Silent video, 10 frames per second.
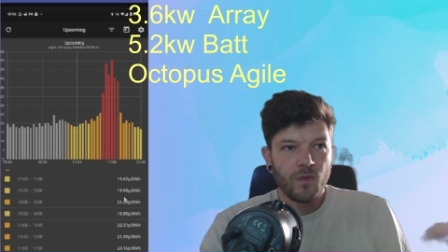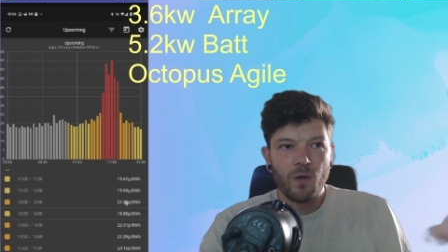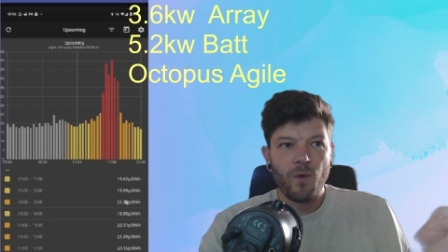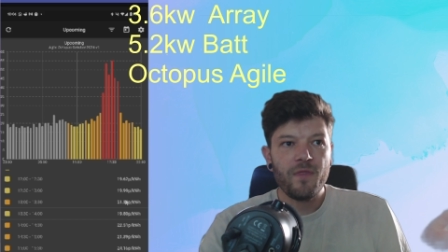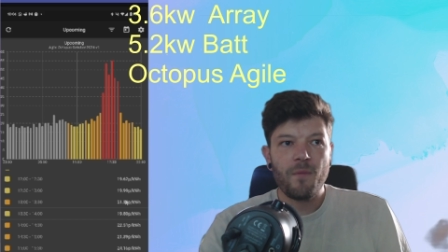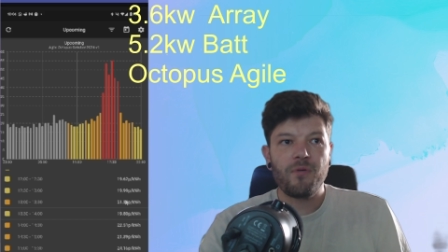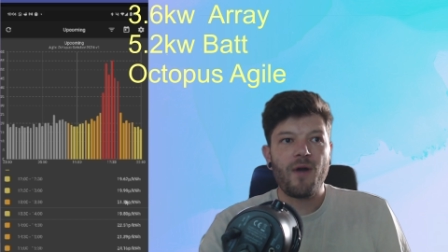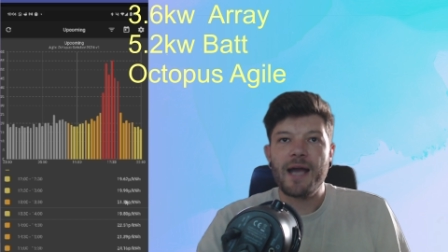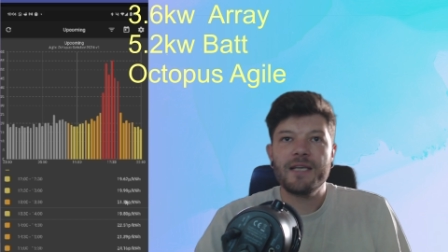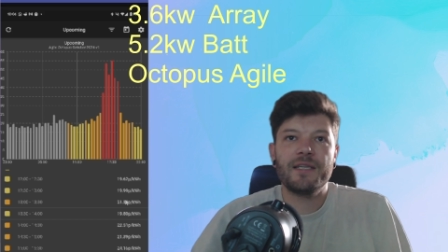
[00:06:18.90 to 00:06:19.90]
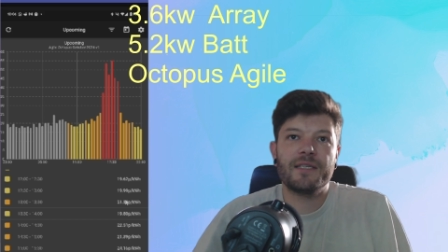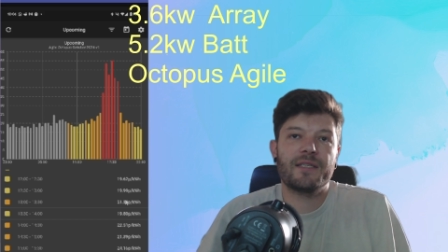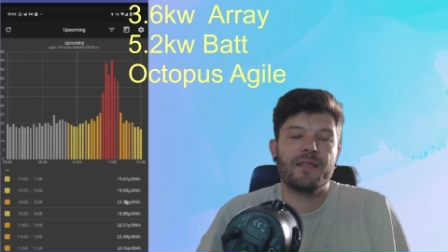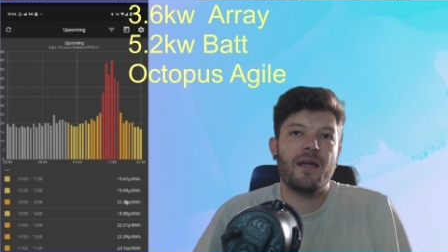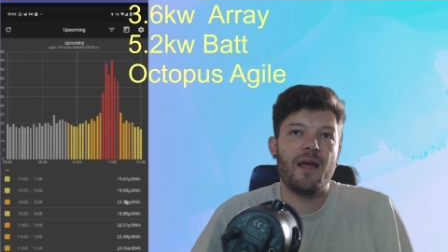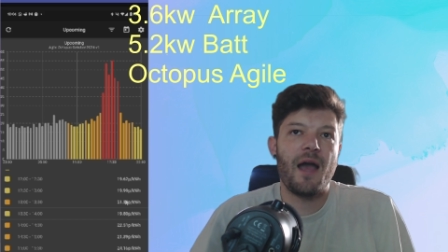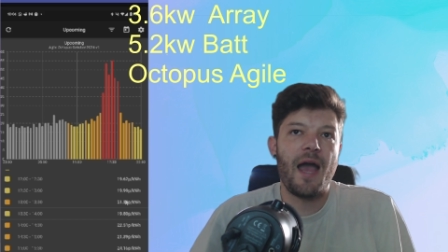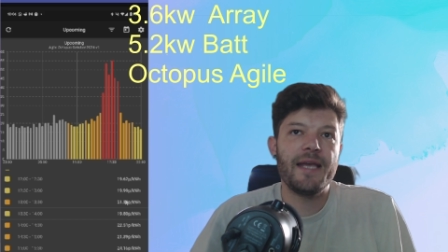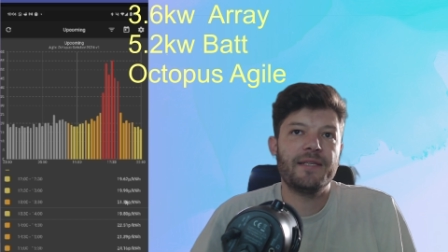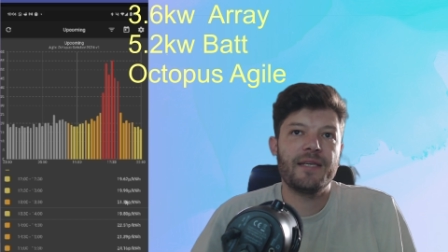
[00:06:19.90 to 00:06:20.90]
When the price is
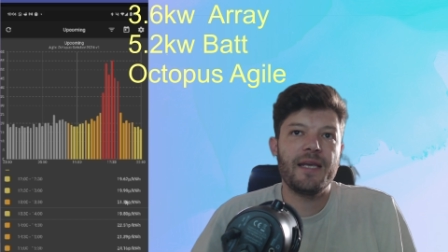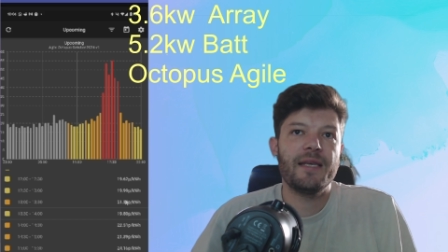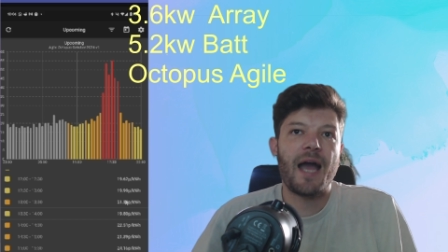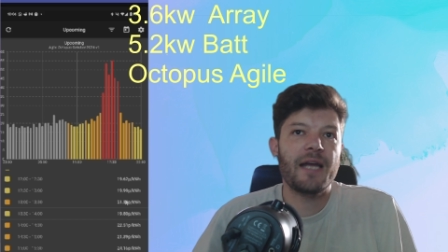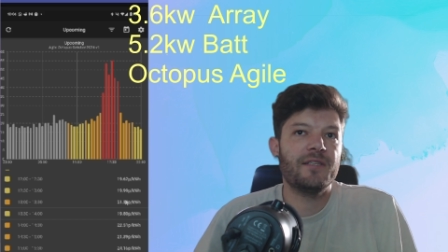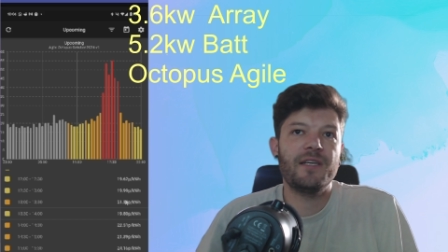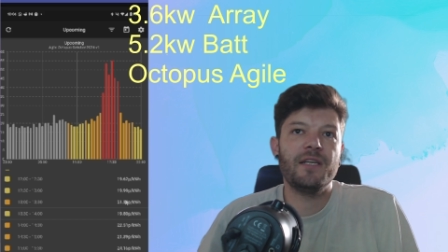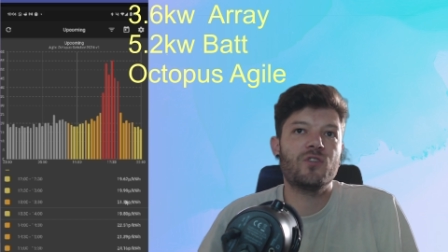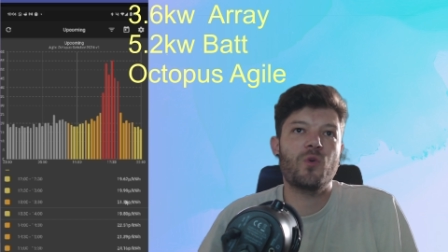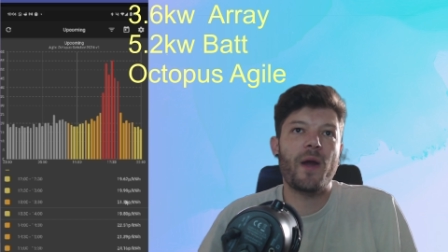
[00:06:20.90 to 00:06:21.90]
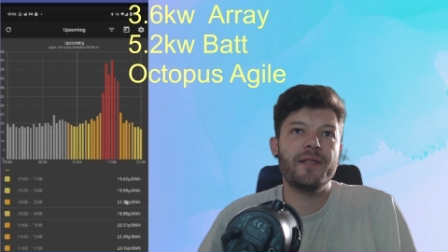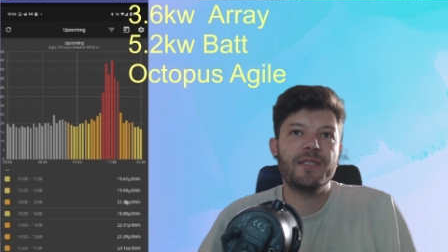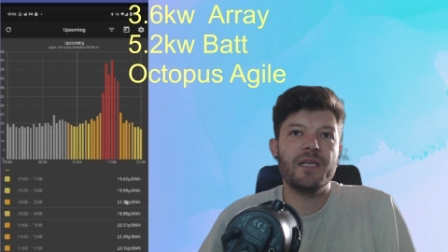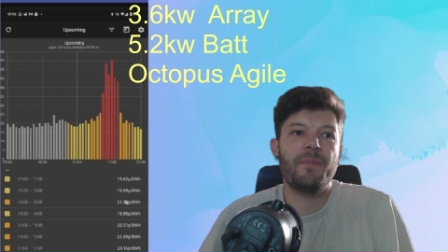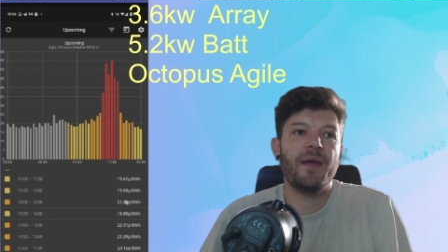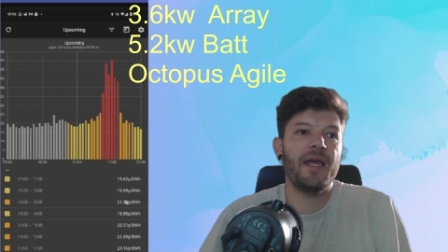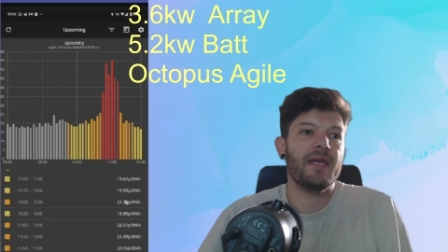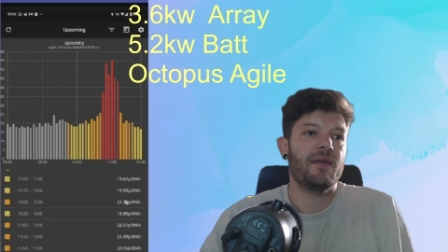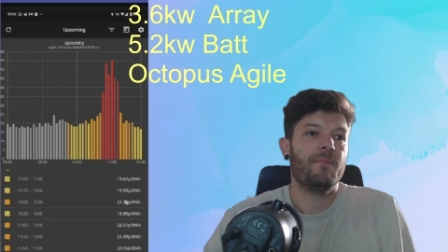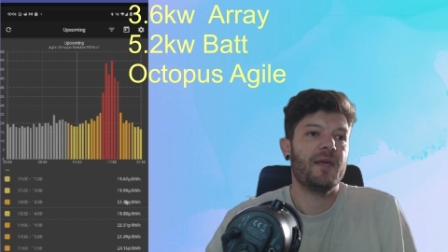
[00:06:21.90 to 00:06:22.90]
18, 19,
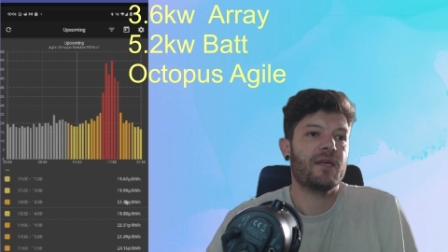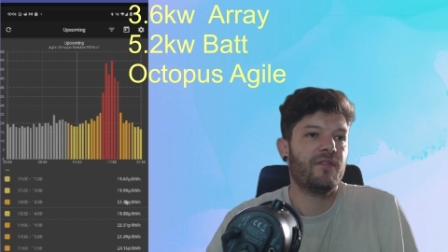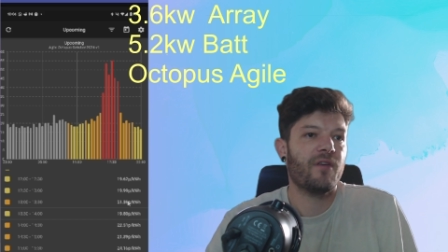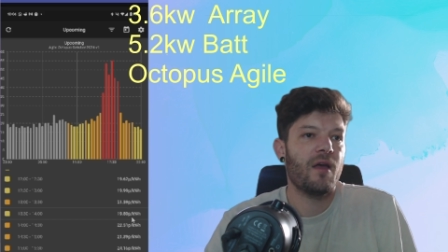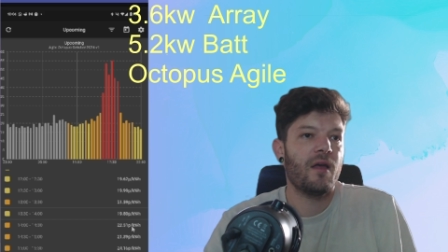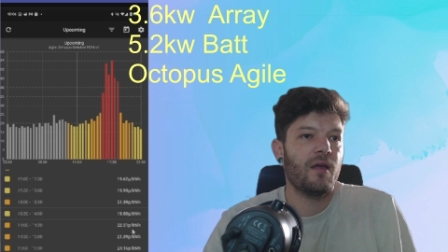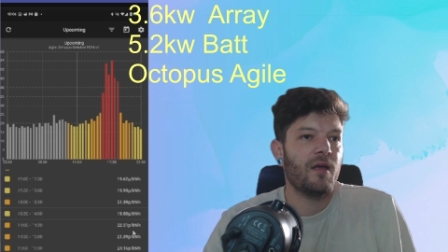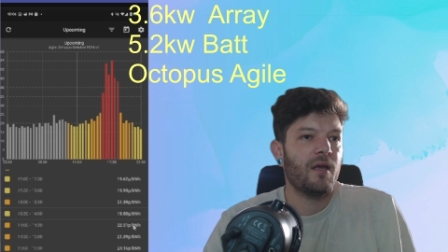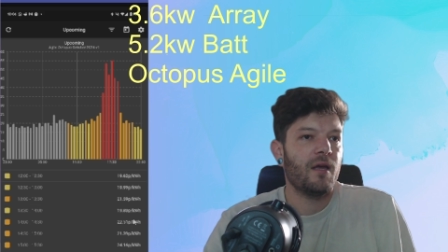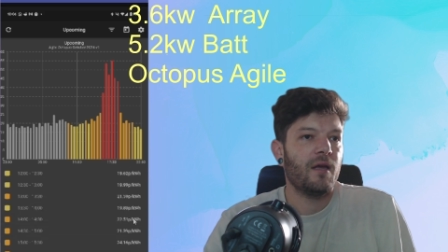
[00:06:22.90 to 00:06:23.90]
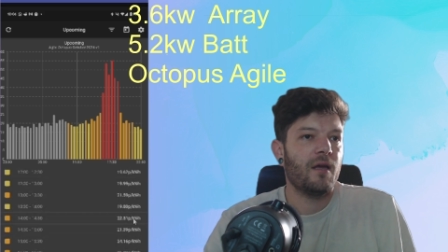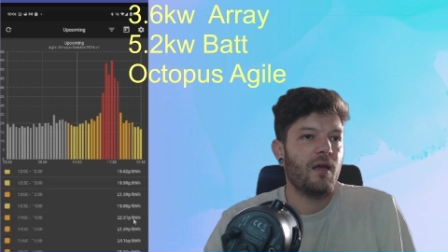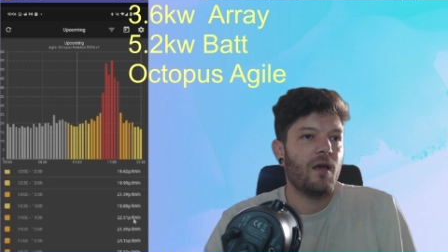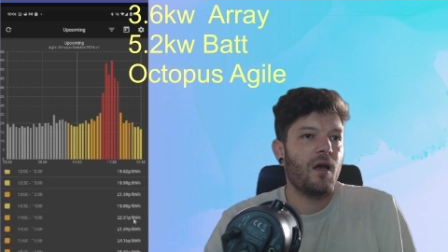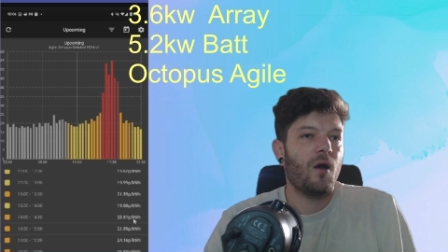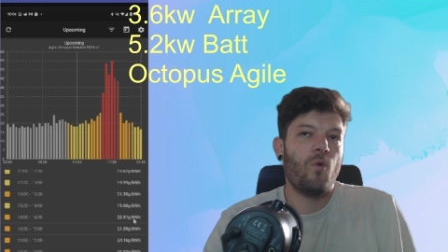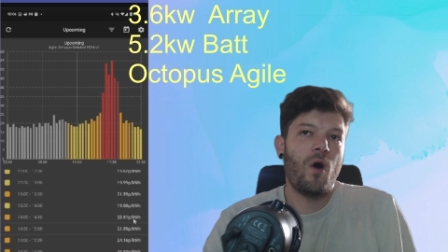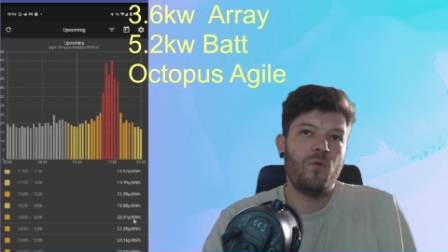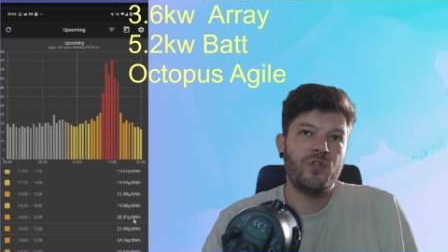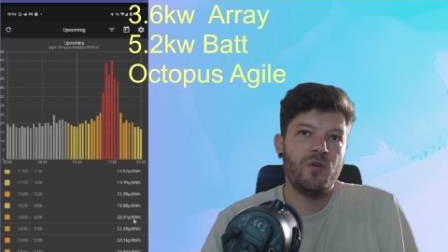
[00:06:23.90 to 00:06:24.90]
20p, because
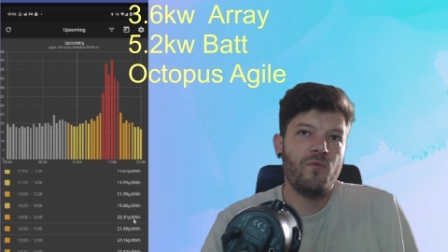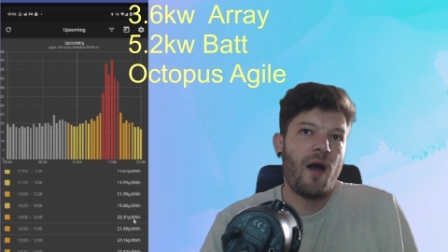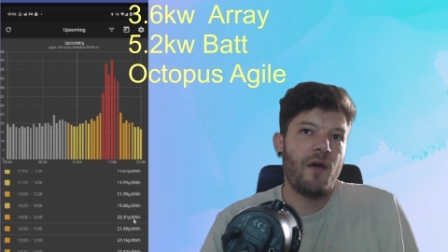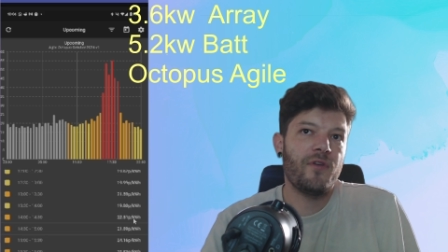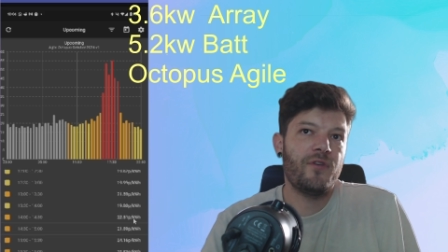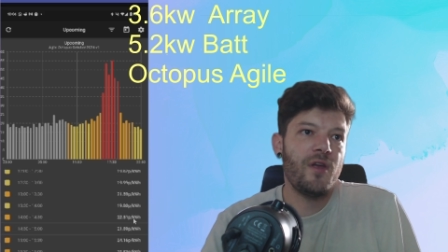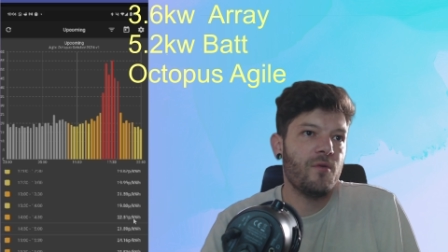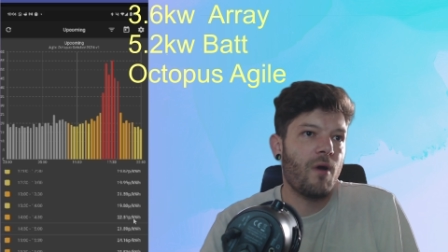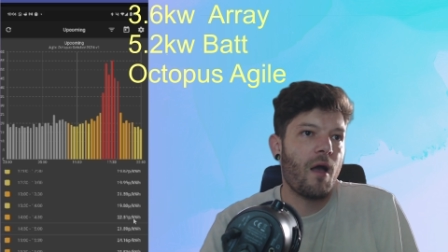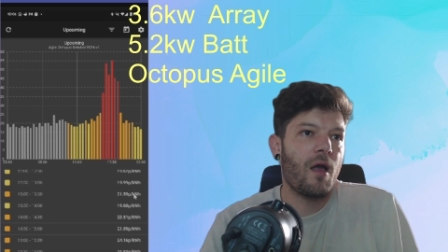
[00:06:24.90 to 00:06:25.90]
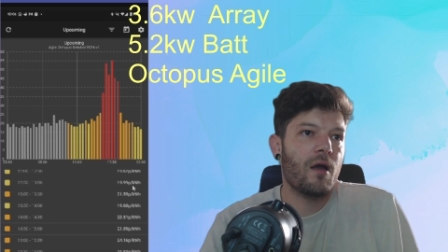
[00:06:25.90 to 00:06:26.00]
what would you rather do?